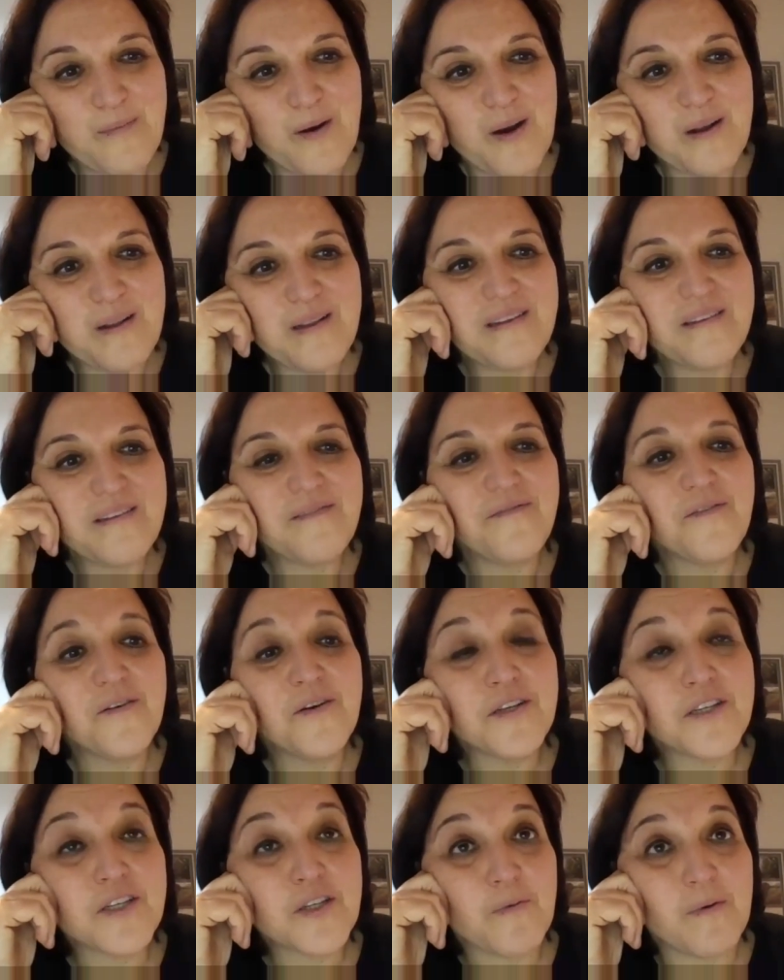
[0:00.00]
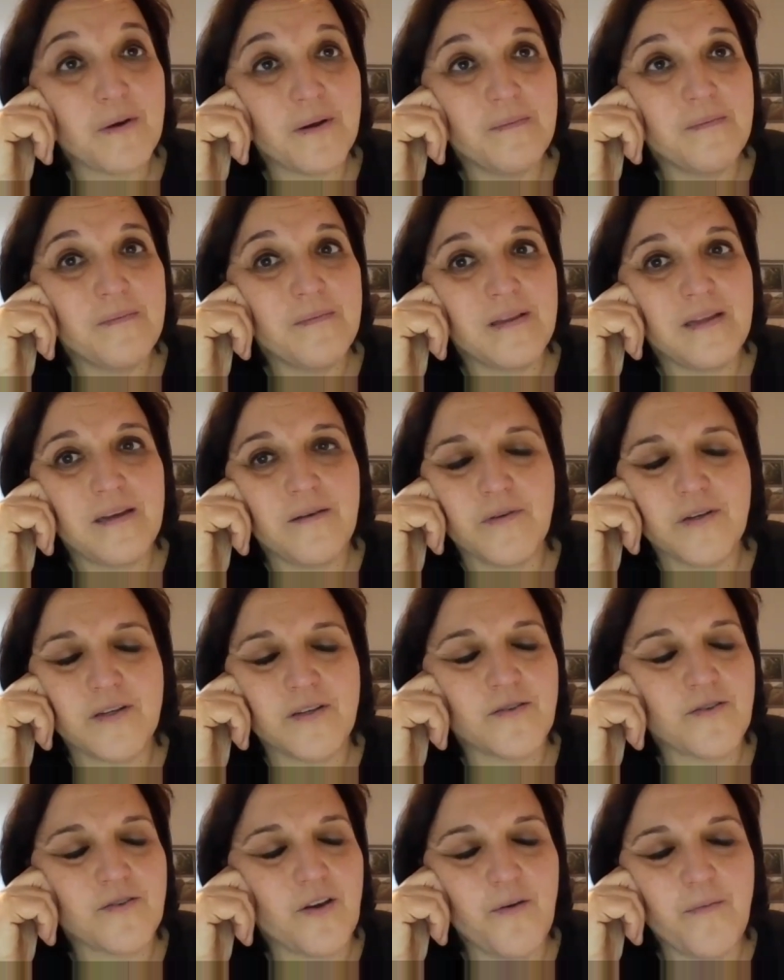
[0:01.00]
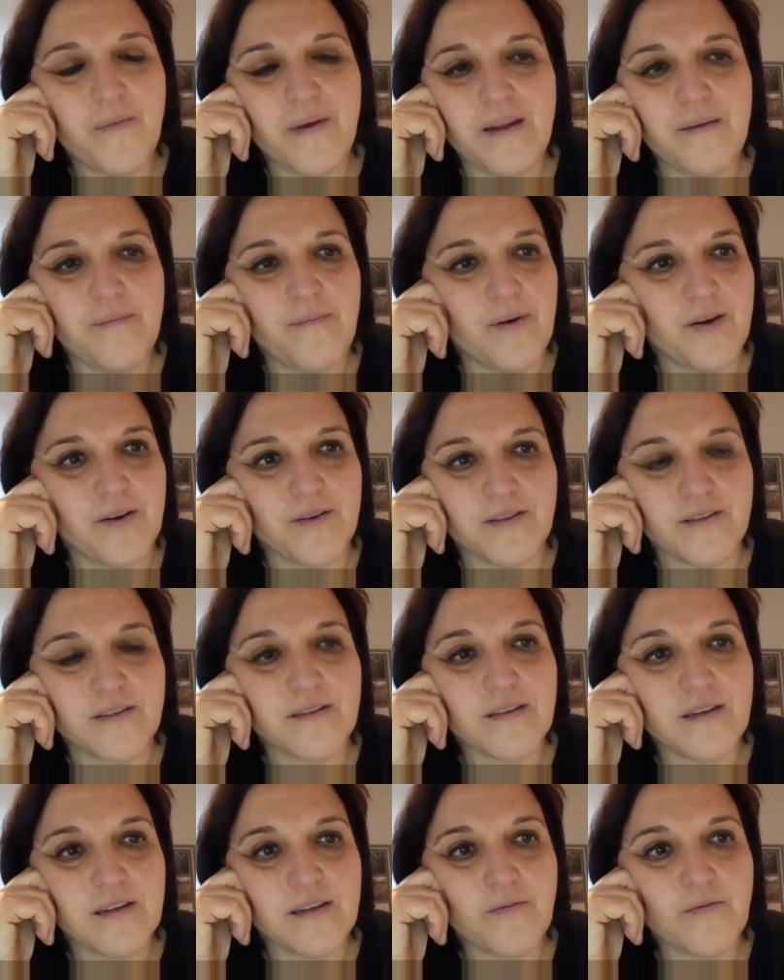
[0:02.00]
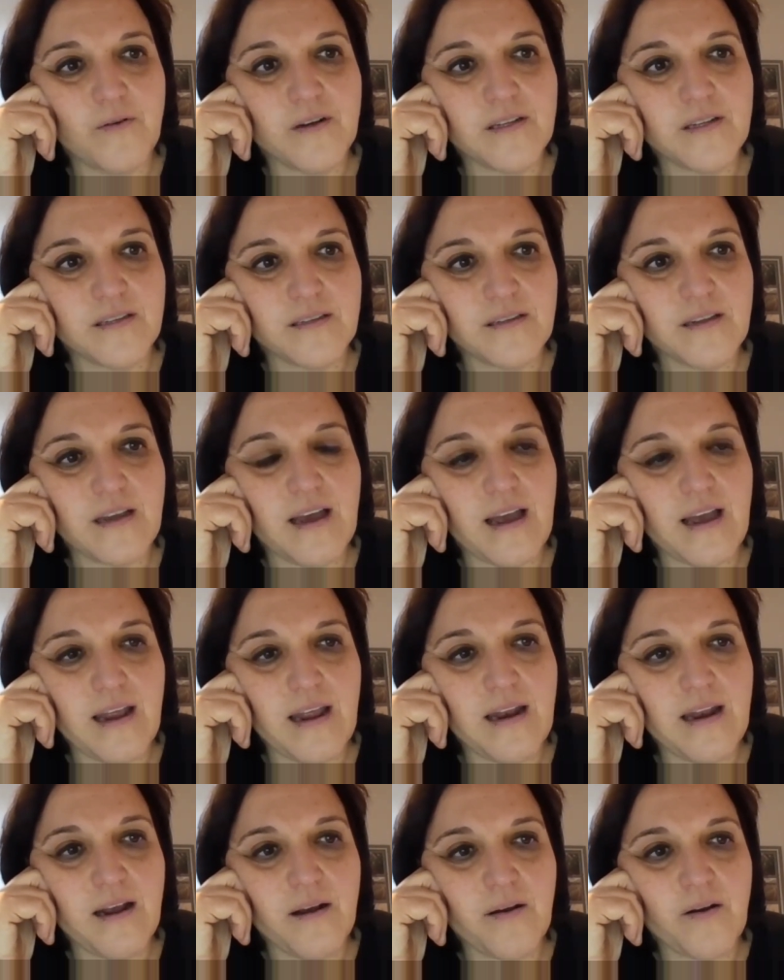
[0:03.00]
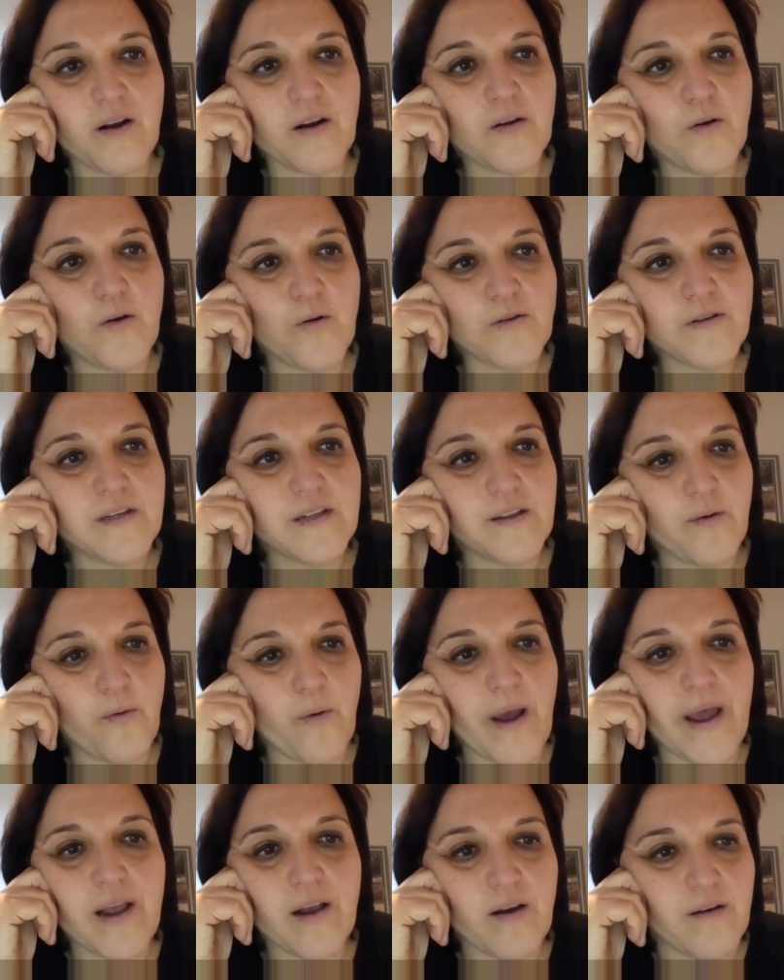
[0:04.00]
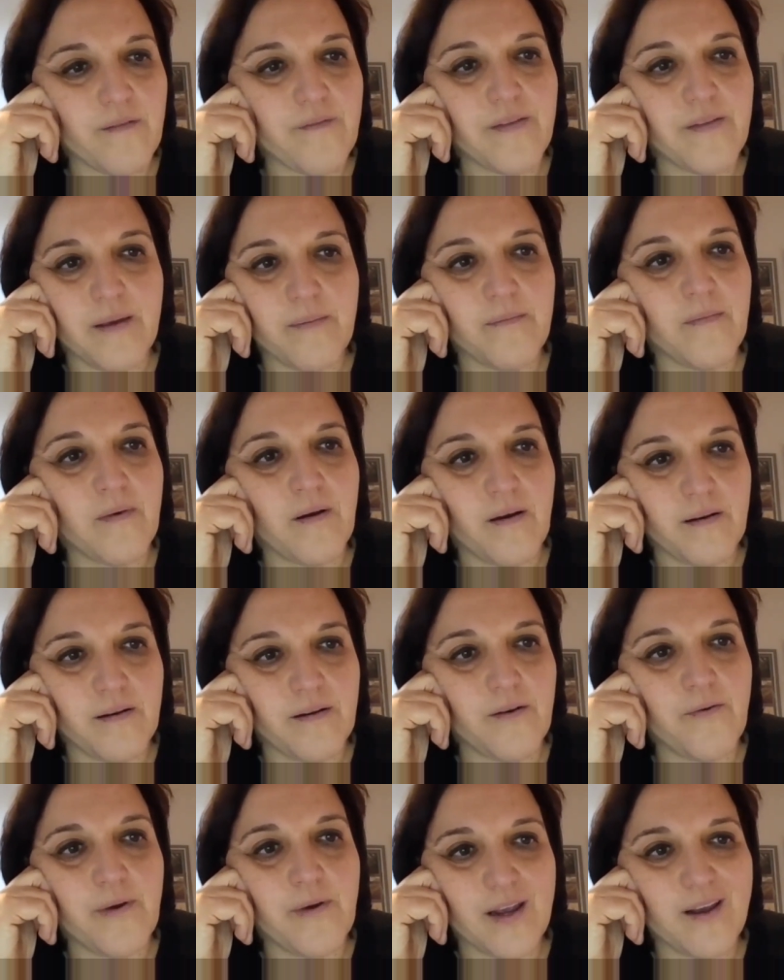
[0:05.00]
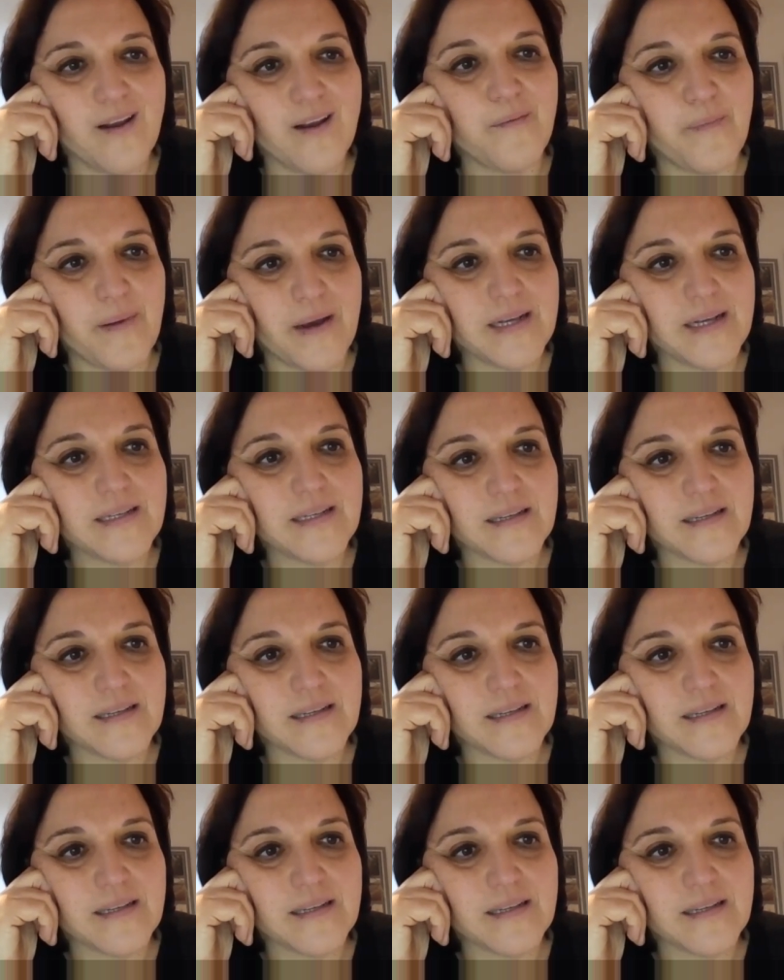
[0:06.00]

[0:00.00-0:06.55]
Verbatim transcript: on the first swim, there were so many boats. It was, uh, and I got caught in the wake of them on a regular basis.